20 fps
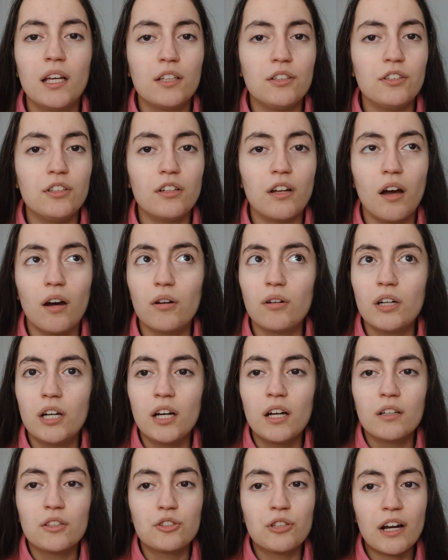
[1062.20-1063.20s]

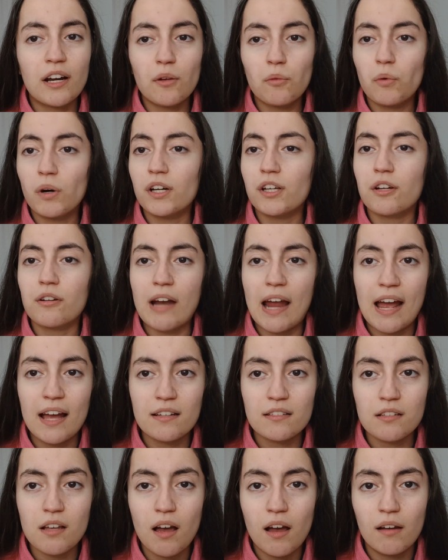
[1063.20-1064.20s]
Try to work your
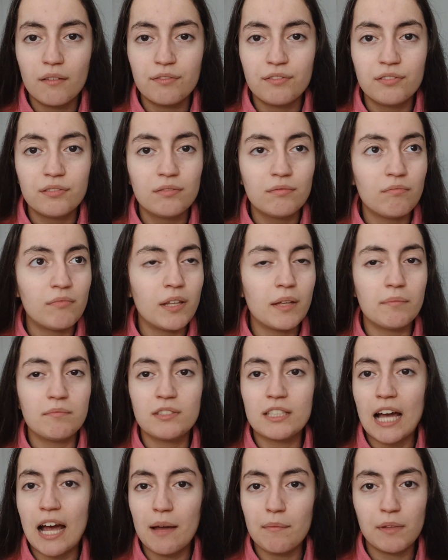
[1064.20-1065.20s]
ass off the
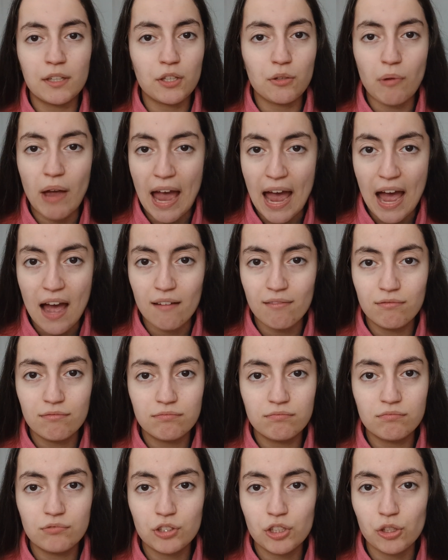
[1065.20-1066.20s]
time that you have
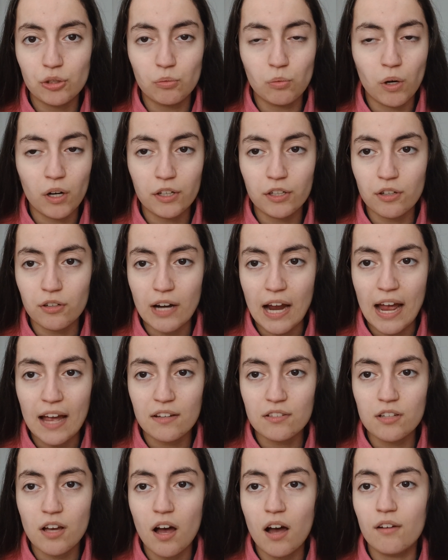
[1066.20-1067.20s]
to work your
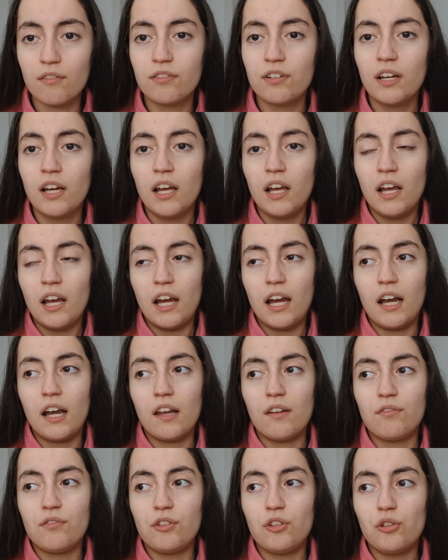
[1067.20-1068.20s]
ass off. And
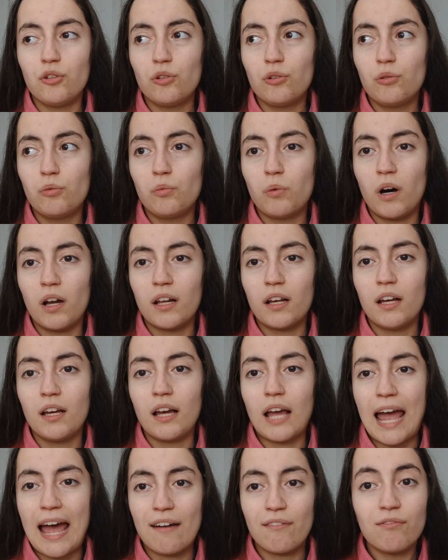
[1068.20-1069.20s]
if you want
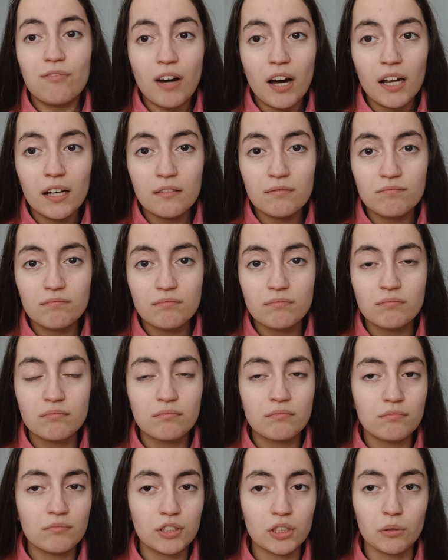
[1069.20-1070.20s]
to have fun,
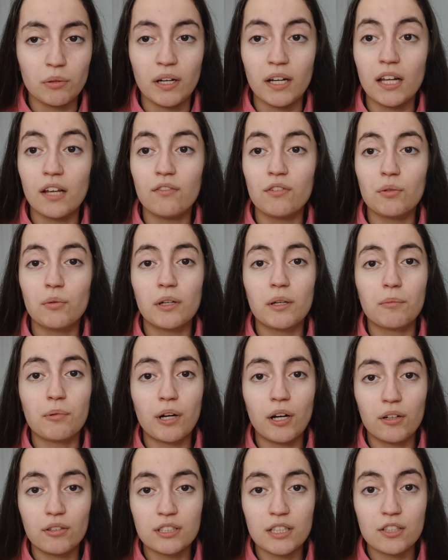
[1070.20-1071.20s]
do it. If you want to
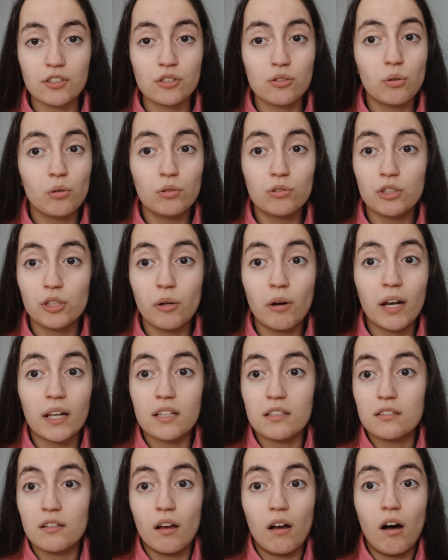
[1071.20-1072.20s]
prioritize school, do it.
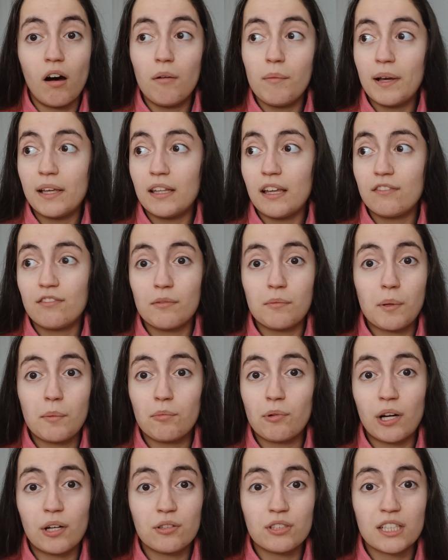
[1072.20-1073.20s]
Because all my life I've been
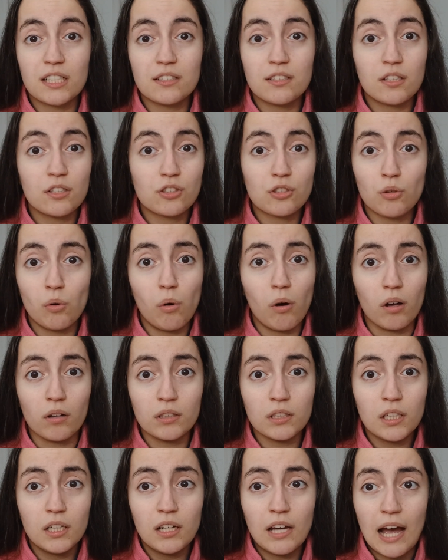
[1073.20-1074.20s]
prioritizing school.
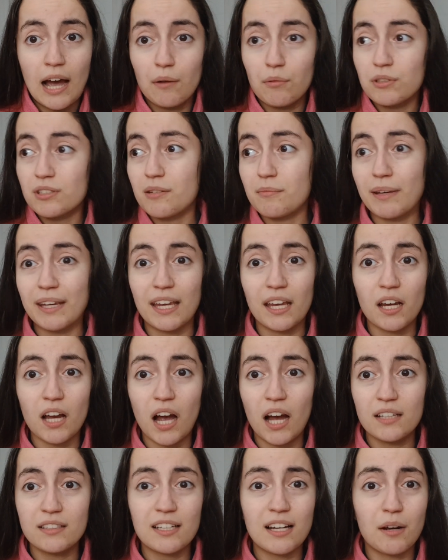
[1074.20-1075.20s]
I wasn't making
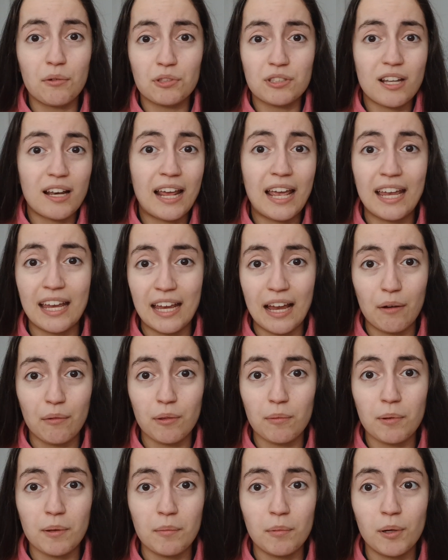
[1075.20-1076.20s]
content. I wasn't hanging out
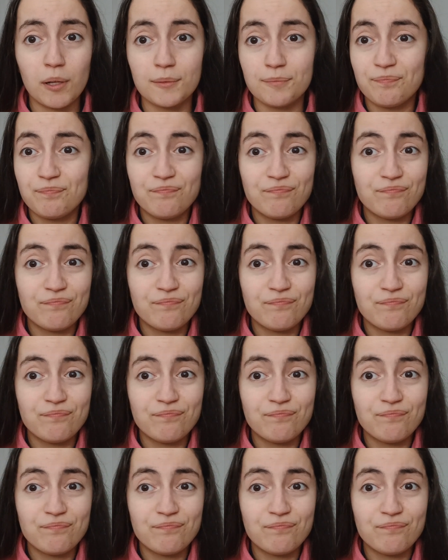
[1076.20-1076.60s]
with people.